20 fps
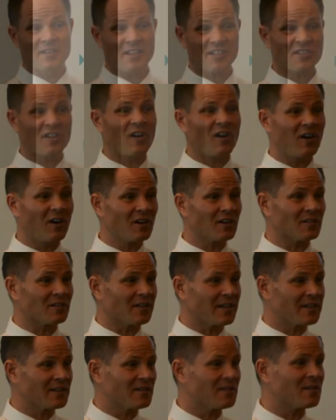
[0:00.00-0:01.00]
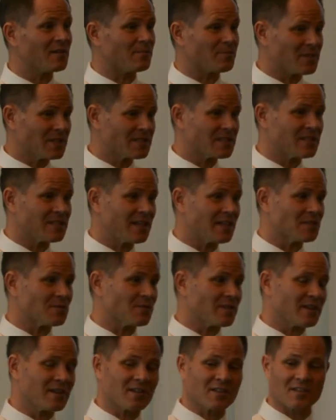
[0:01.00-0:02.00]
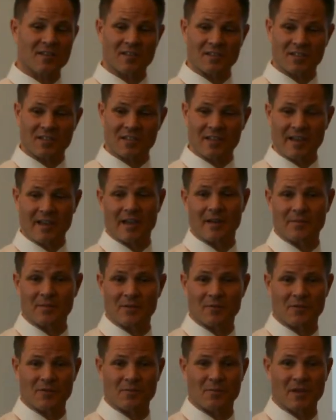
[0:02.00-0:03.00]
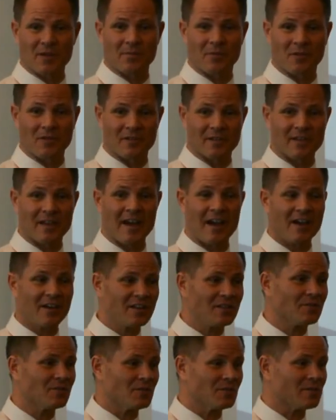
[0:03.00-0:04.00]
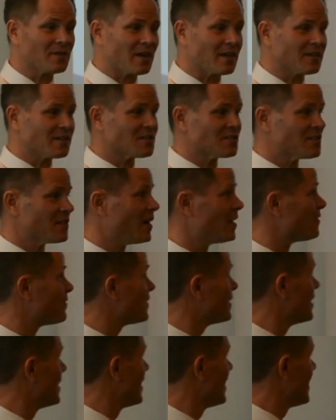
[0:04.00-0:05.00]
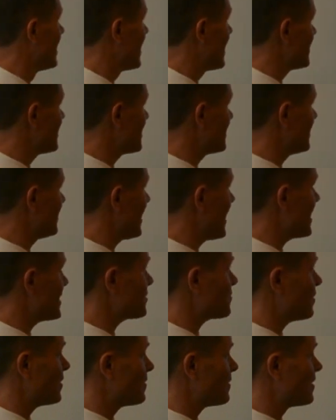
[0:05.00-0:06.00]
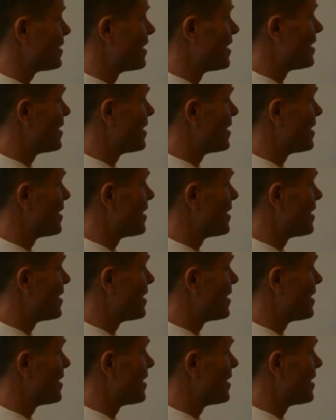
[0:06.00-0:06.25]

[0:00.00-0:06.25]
That's hard. Like, you get busy days where they just get slammed with people. How do you do that? It's tough. And then the last one,